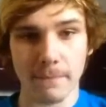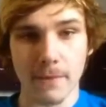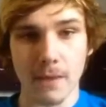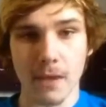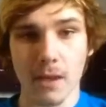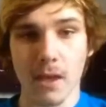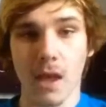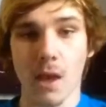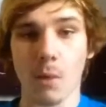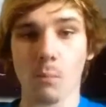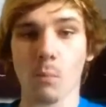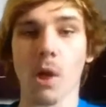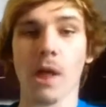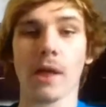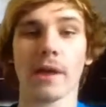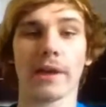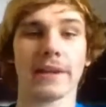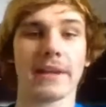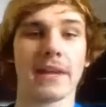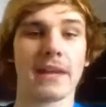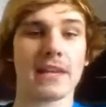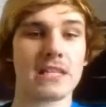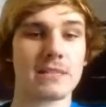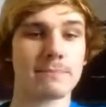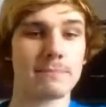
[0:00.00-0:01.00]
And while I
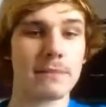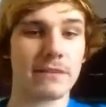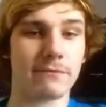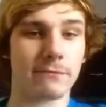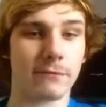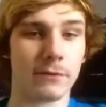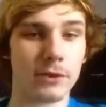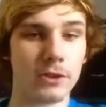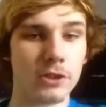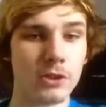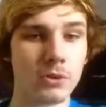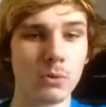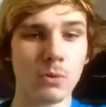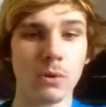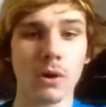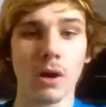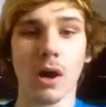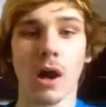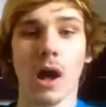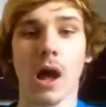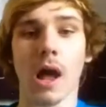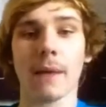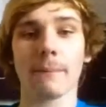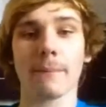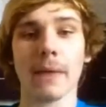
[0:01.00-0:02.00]
can't speak for you,
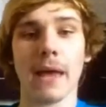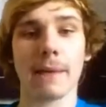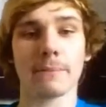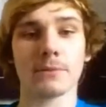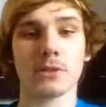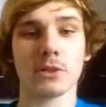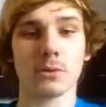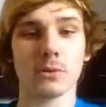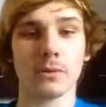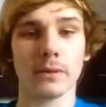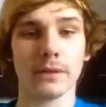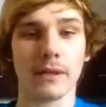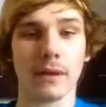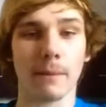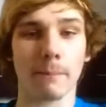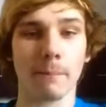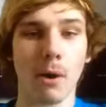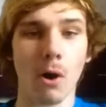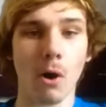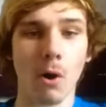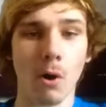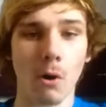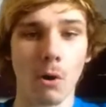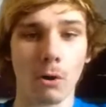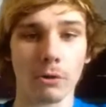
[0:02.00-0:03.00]
I'm absolutely
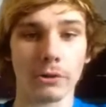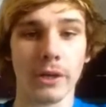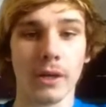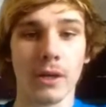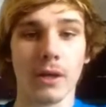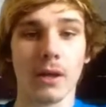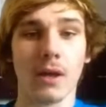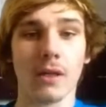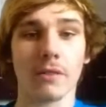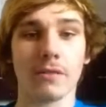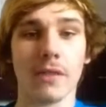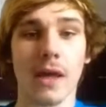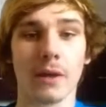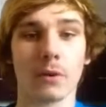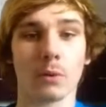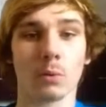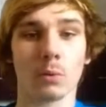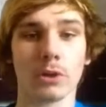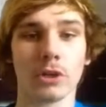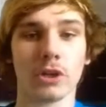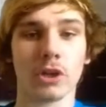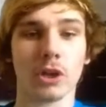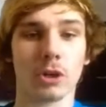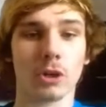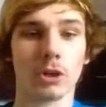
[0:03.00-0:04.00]
appalled that in
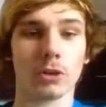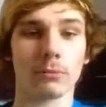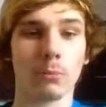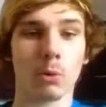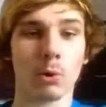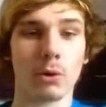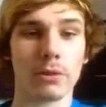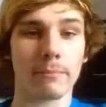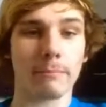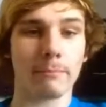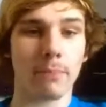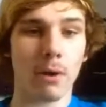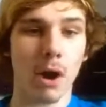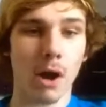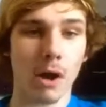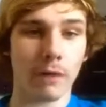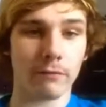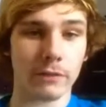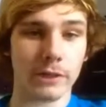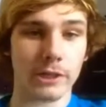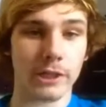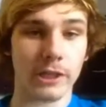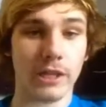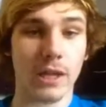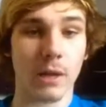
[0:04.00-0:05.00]
order to earn more than
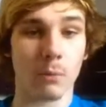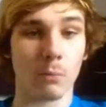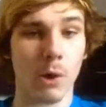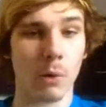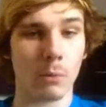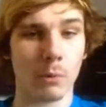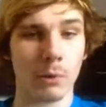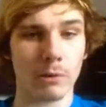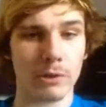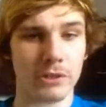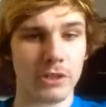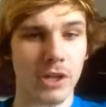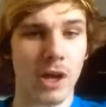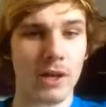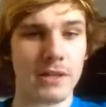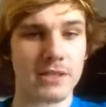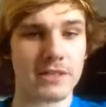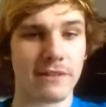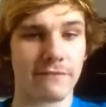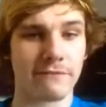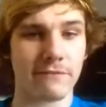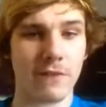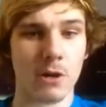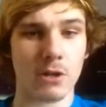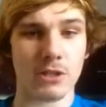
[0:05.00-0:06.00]
poverty and what we were taught is
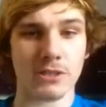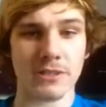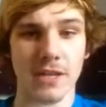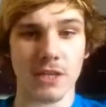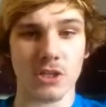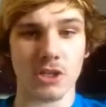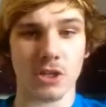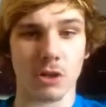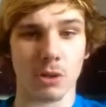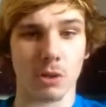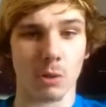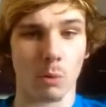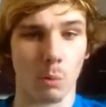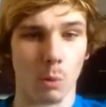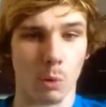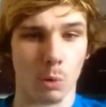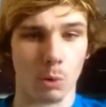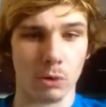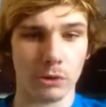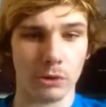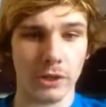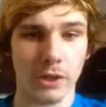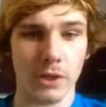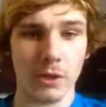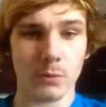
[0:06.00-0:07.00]
the fairest nation in the
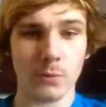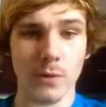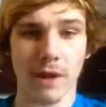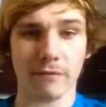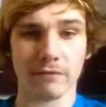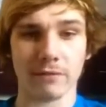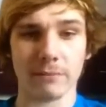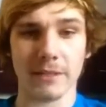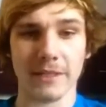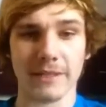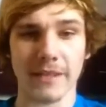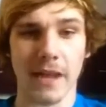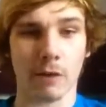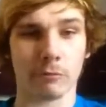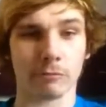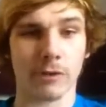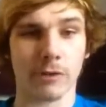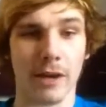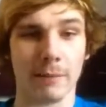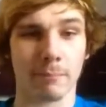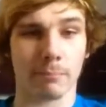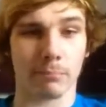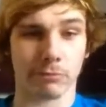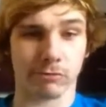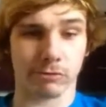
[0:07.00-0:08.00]
world, you have to be
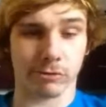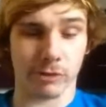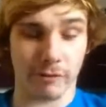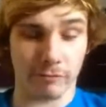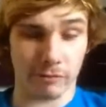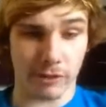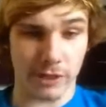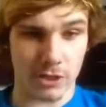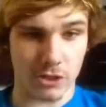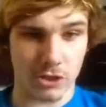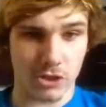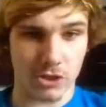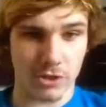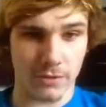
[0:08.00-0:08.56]
downright privileged.